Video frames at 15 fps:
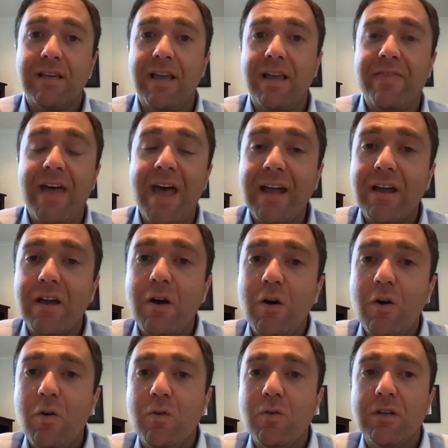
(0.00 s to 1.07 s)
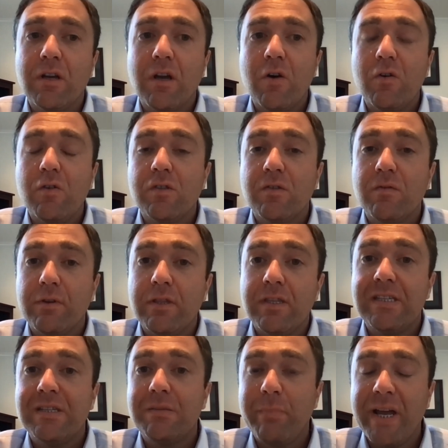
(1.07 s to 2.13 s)
And that code codes for the
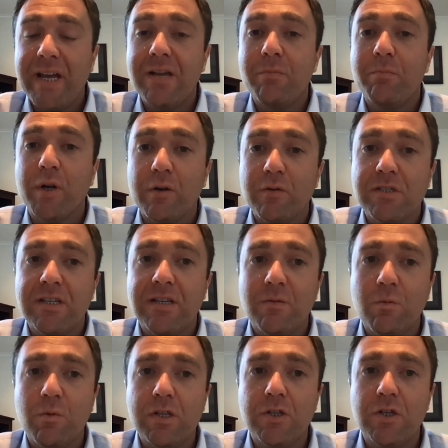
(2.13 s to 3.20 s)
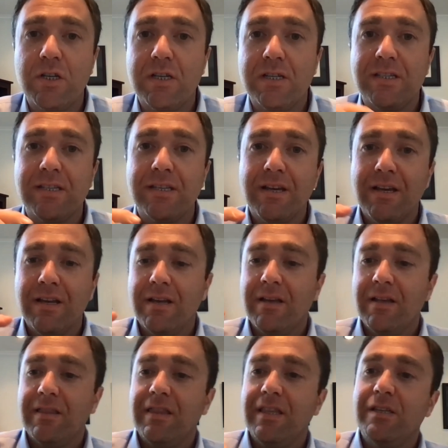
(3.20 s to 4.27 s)
spike protein, which is
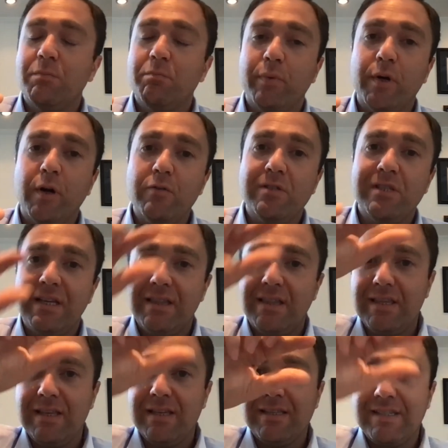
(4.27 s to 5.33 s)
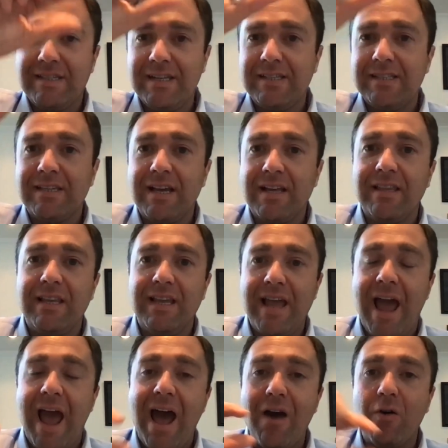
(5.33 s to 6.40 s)
this protein that sits on the
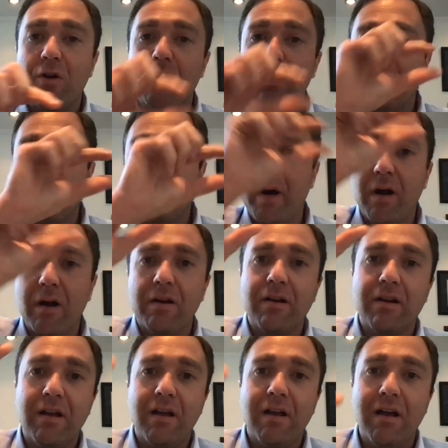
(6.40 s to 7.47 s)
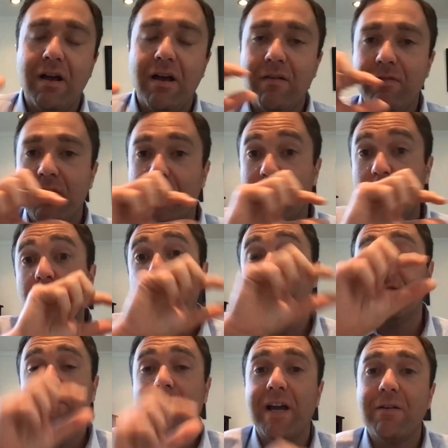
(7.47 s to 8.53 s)
outer part of the
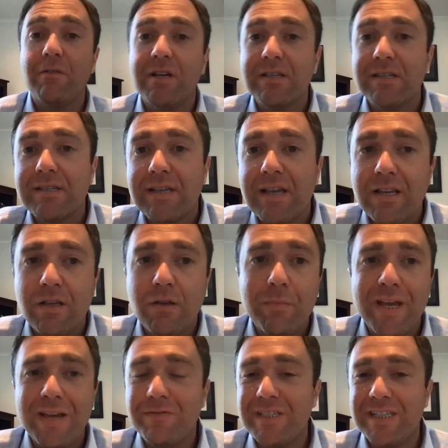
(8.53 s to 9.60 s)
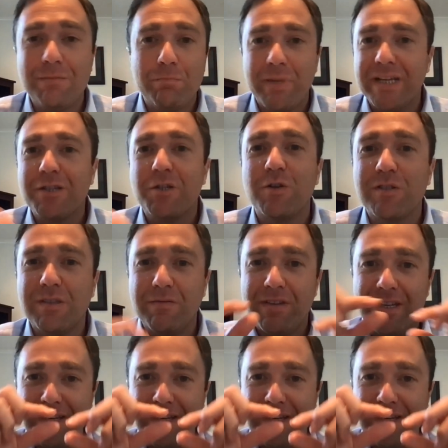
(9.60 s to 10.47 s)
COVID virus. And you may have seen pictures of it.